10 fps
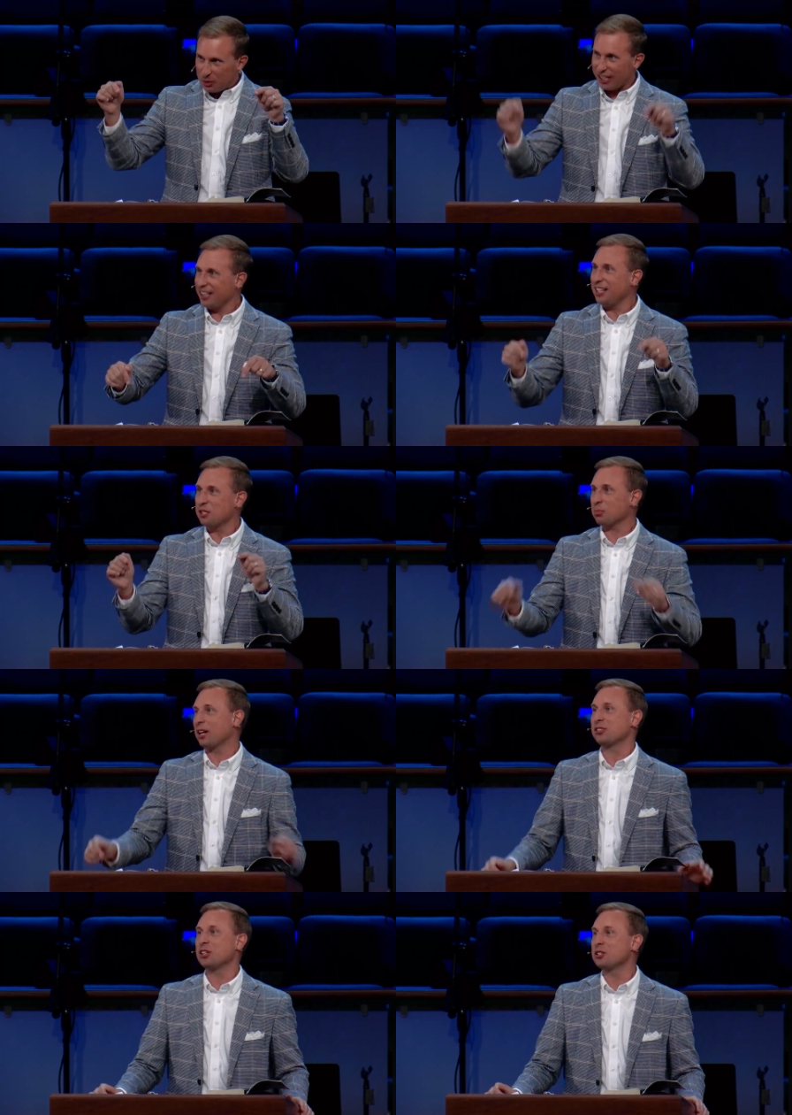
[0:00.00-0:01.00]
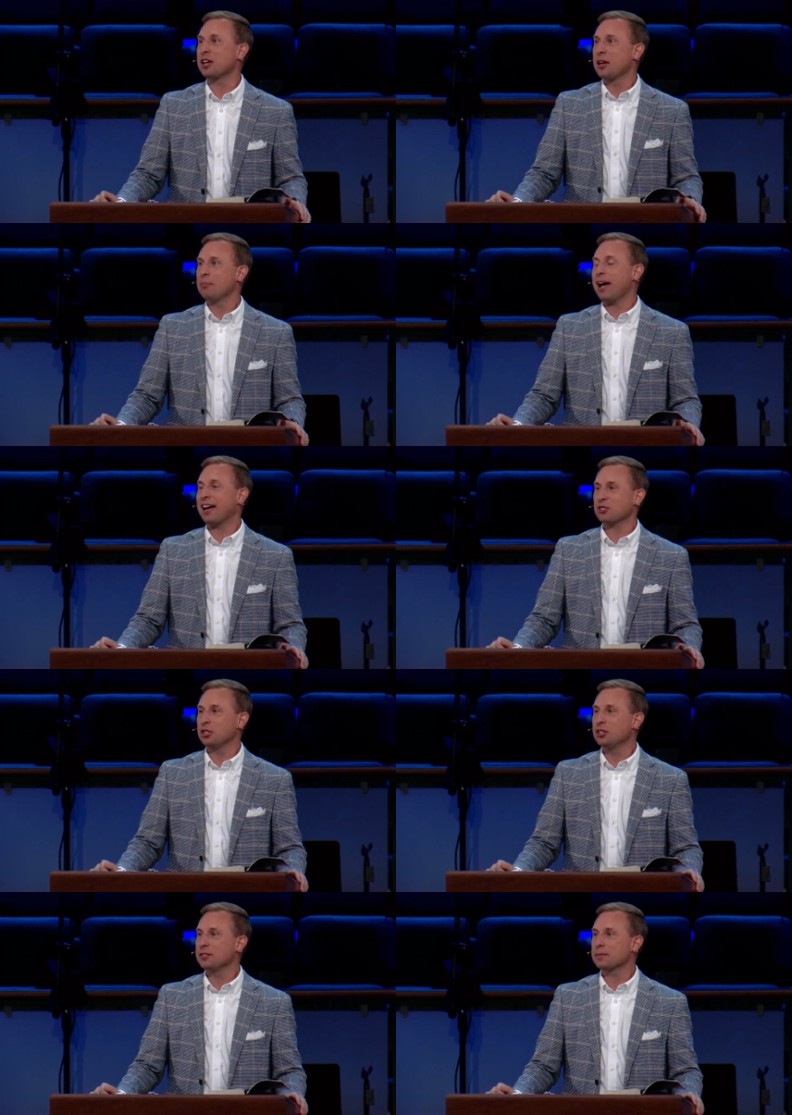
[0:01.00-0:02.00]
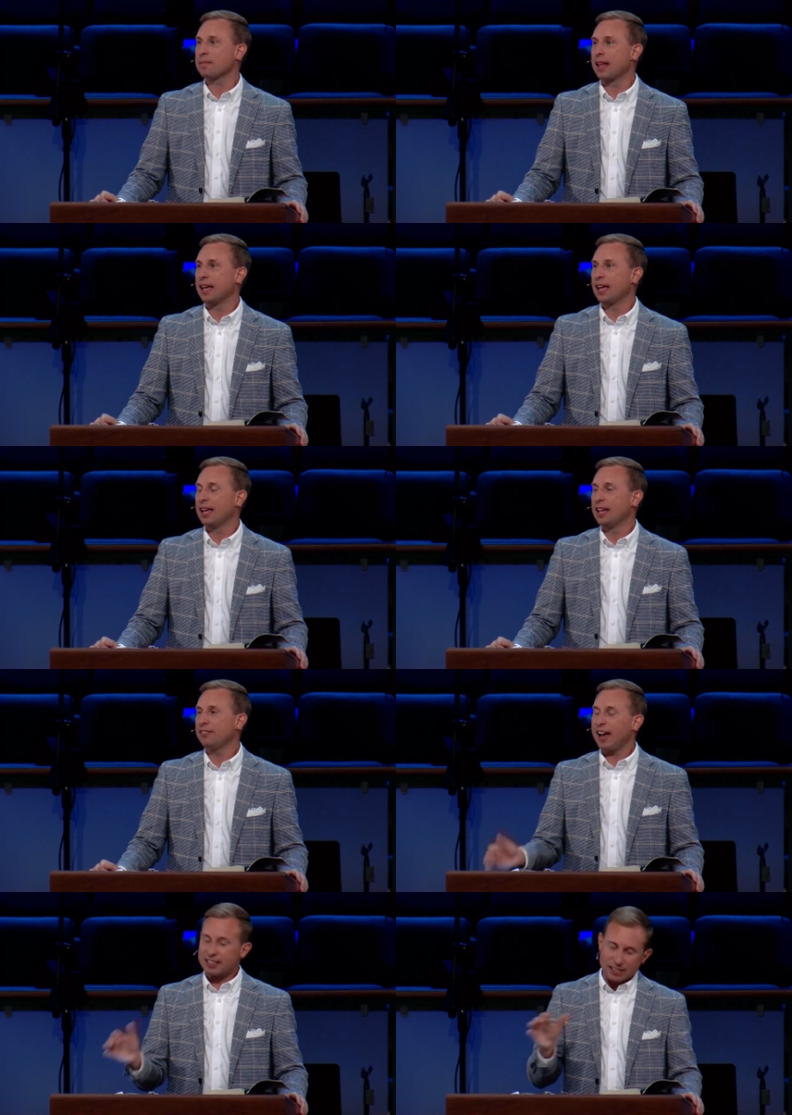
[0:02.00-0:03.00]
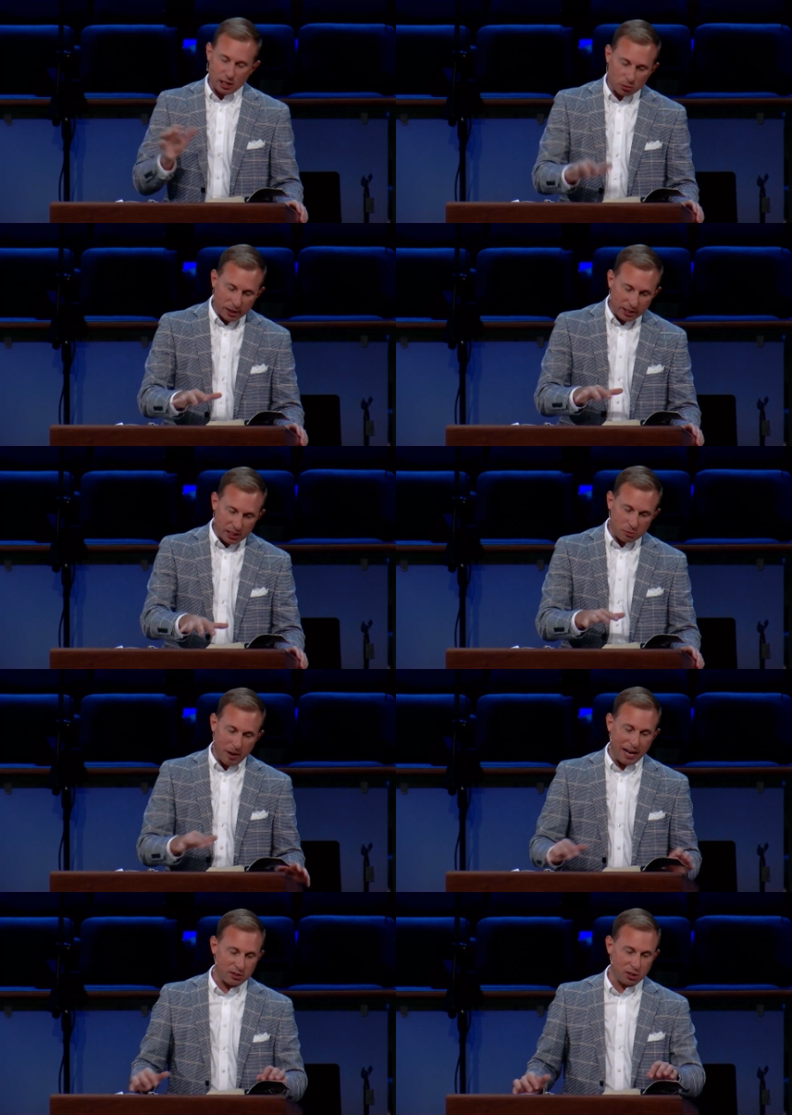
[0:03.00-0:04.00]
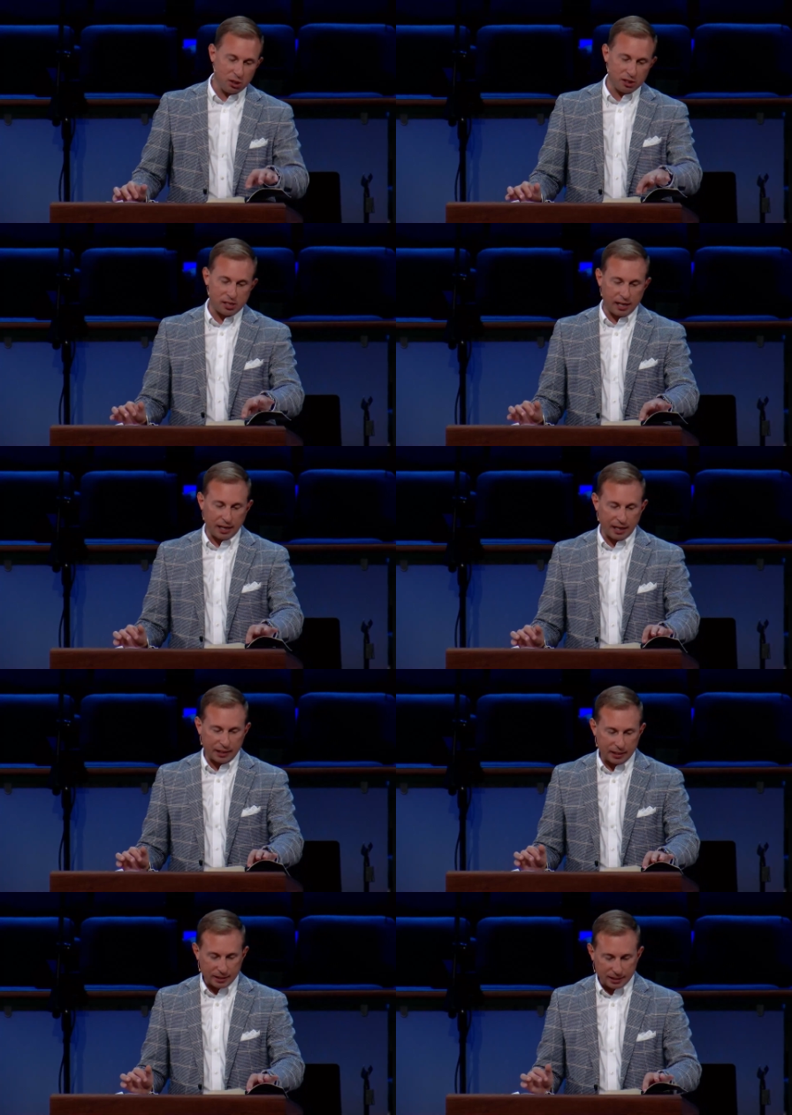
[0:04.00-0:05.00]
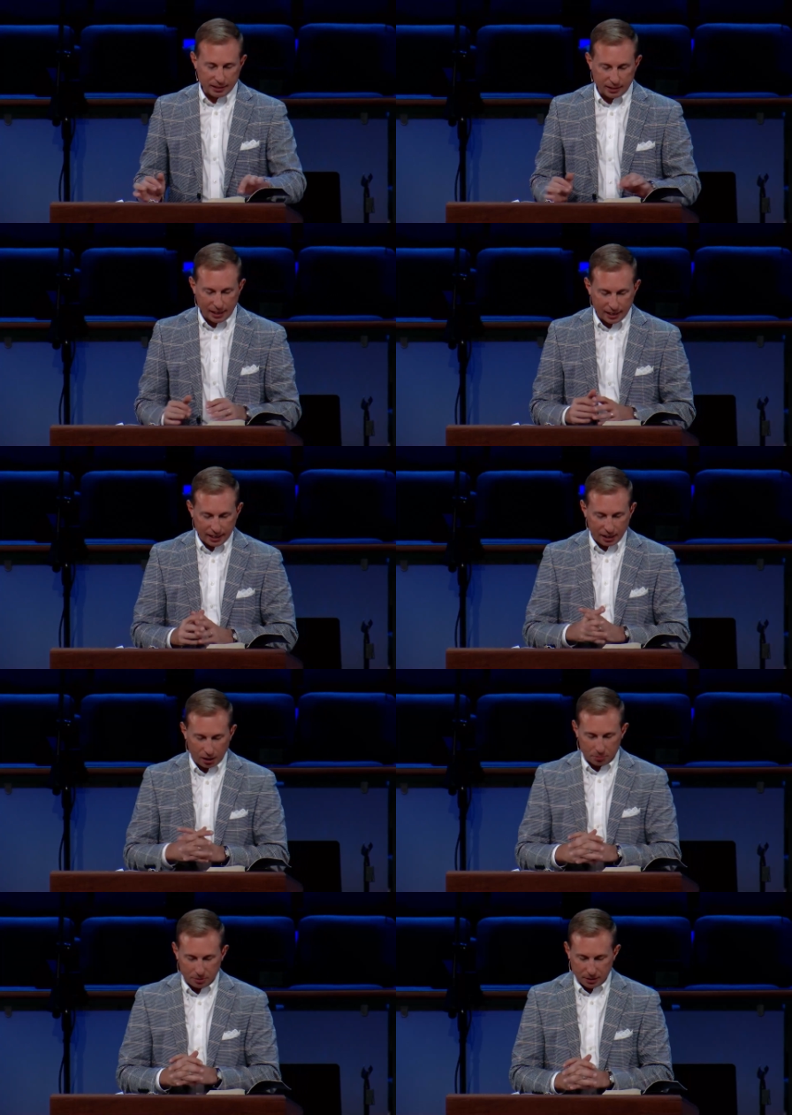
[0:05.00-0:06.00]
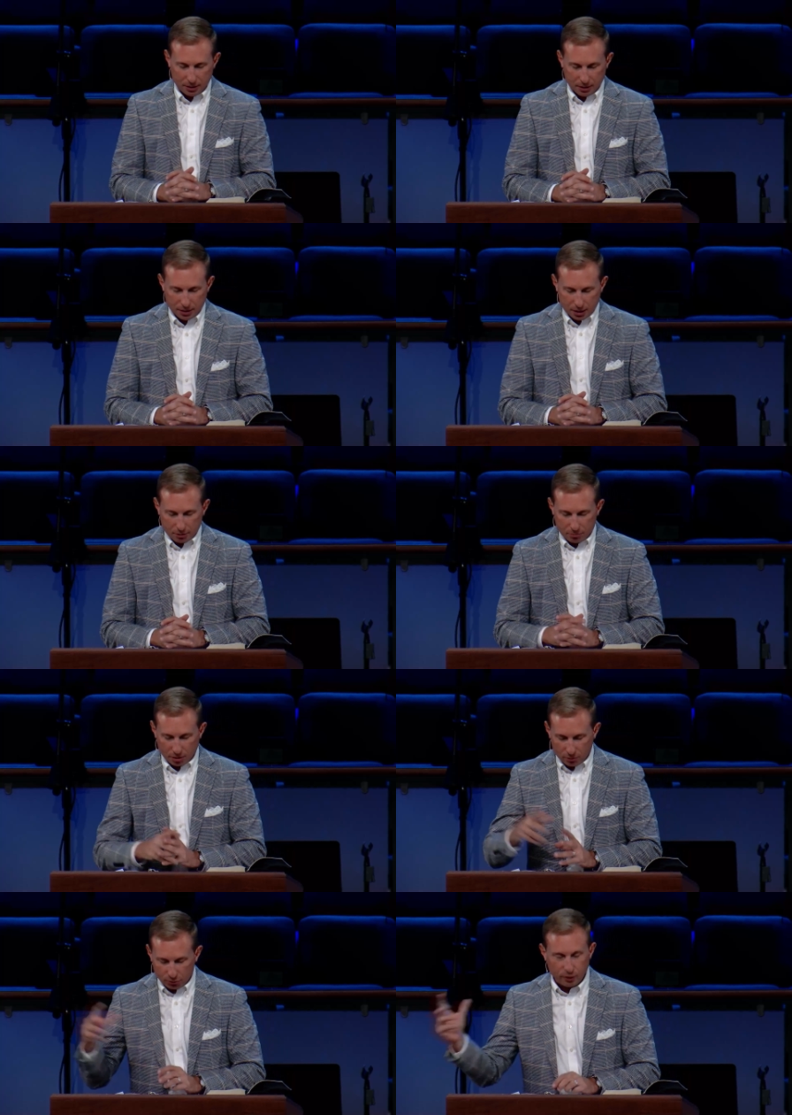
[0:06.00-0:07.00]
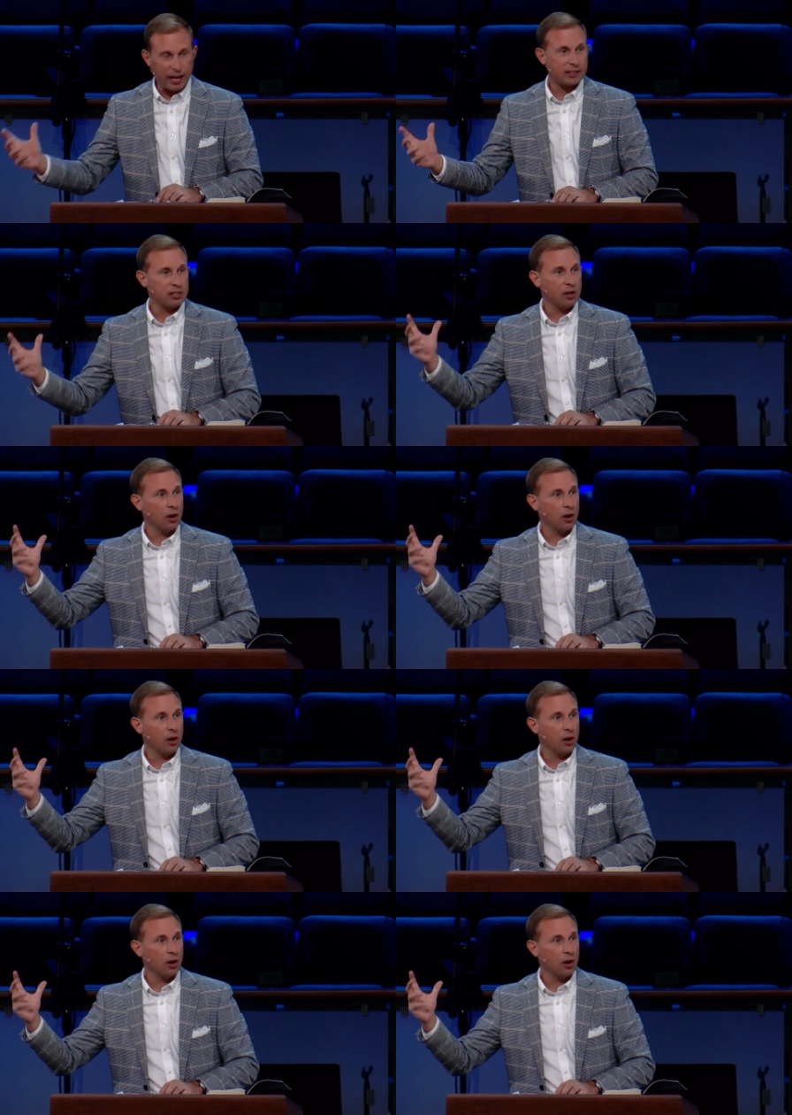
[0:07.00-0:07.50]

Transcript: in these precious passages fact, as I read these passages, I, I cannot help but reflect